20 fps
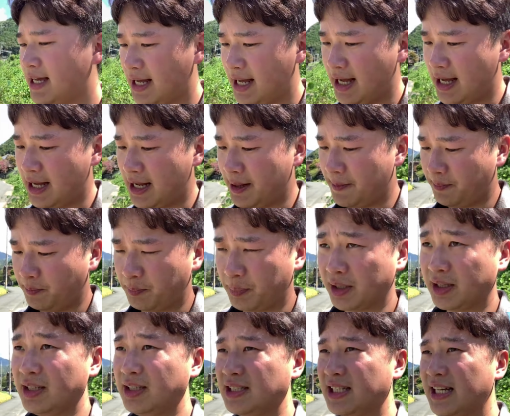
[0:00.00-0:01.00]

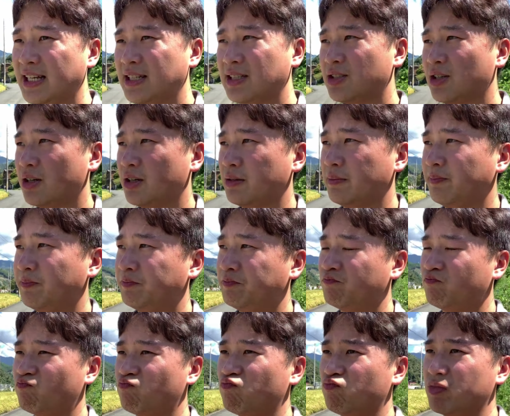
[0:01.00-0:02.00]
but these 80s aren't
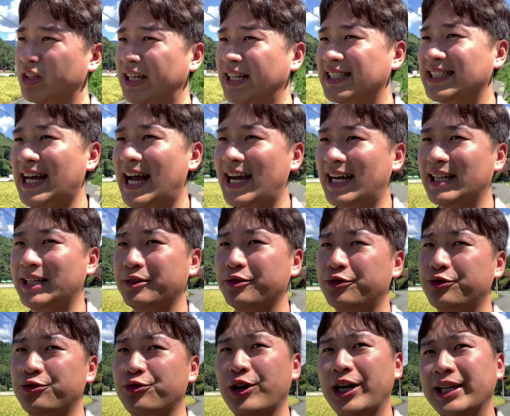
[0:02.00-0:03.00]
exactly
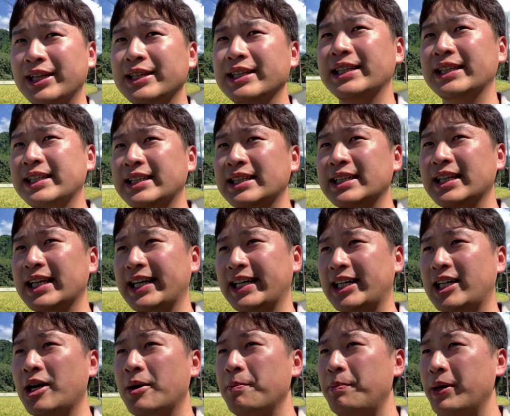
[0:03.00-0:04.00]
friendly, like
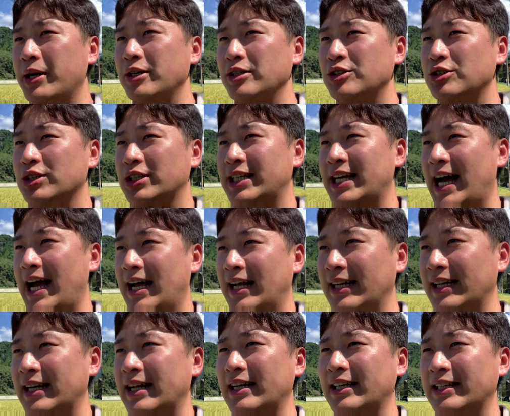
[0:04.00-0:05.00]
compared to
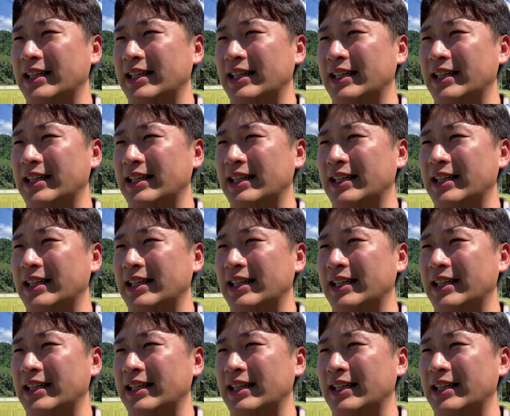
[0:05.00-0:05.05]
Canada.